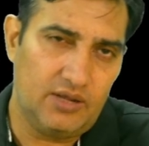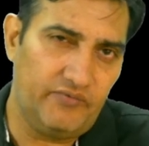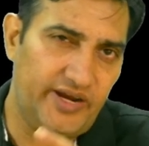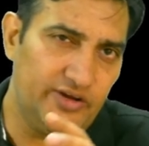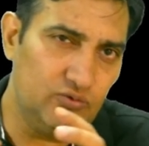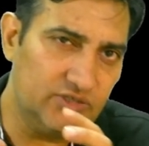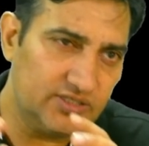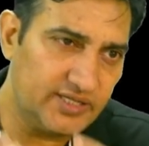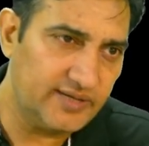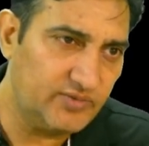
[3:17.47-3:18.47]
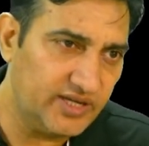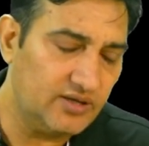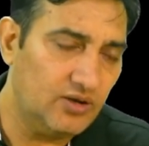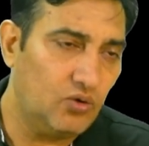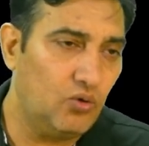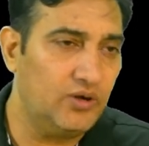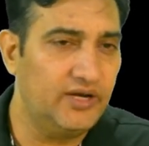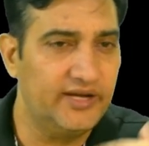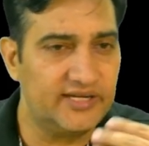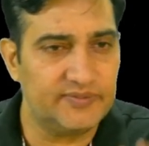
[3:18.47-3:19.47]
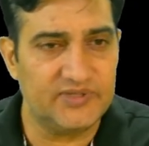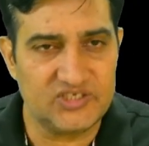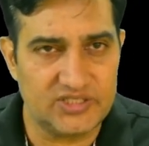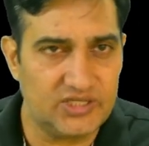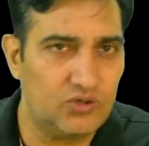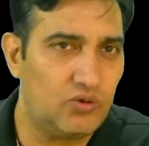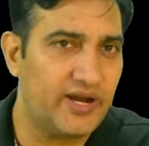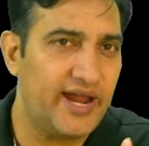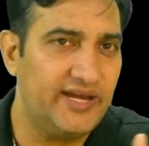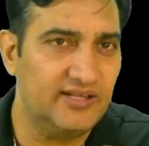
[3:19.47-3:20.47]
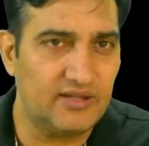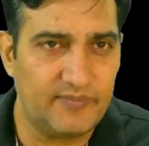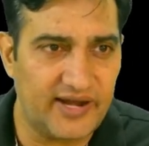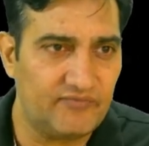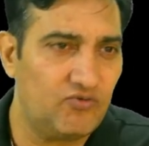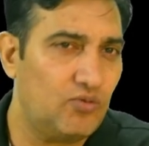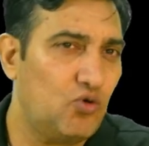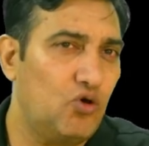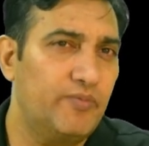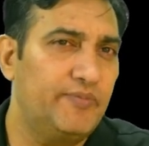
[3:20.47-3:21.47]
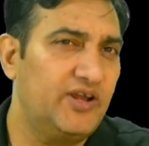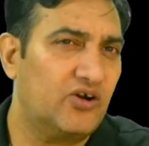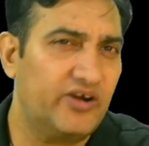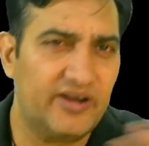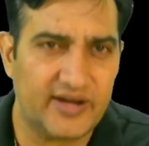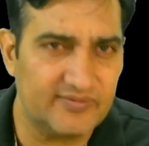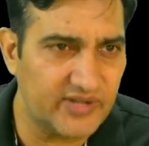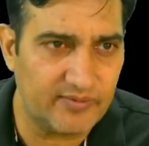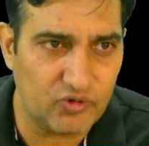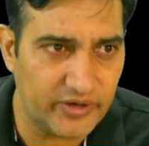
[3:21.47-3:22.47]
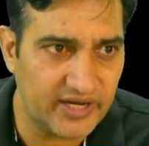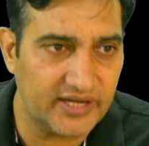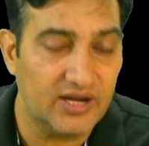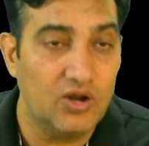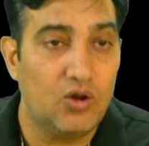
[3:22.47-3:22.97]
When I use the same thing on Linux machine or any other platform, or maybe 100 times I am doing it,